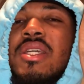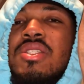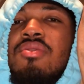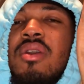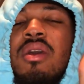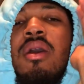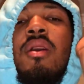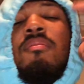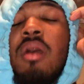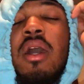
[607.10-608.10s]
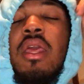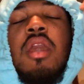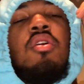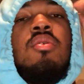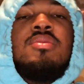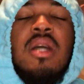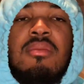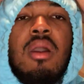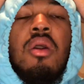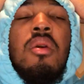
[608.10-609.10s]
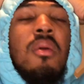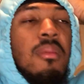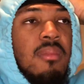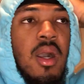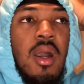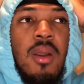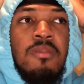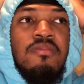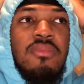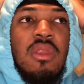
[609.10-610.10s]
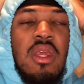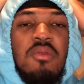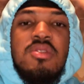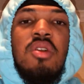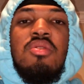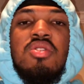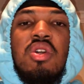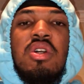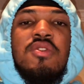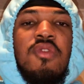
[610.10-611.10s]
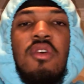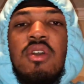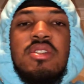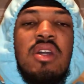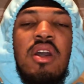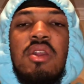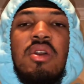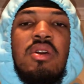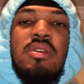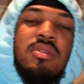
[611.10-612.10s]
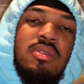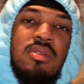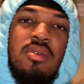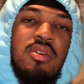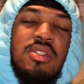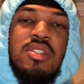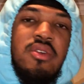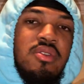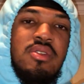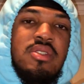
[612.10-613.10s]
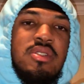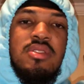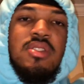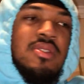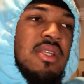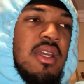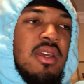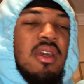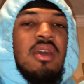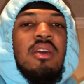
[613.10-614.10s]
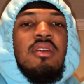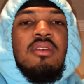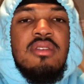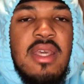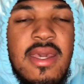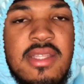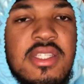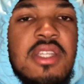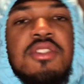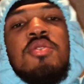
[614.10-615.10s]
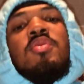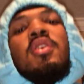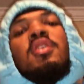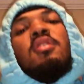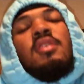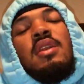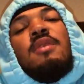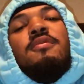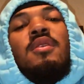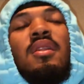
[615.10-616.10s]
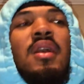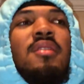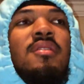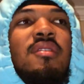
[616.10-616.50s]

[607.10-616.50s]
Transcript: that's correct. But y'all know who I'm talking about. He was holding George Floyd's daughter on his shoulders, and she was like, "Daddy changed the world," and I felt like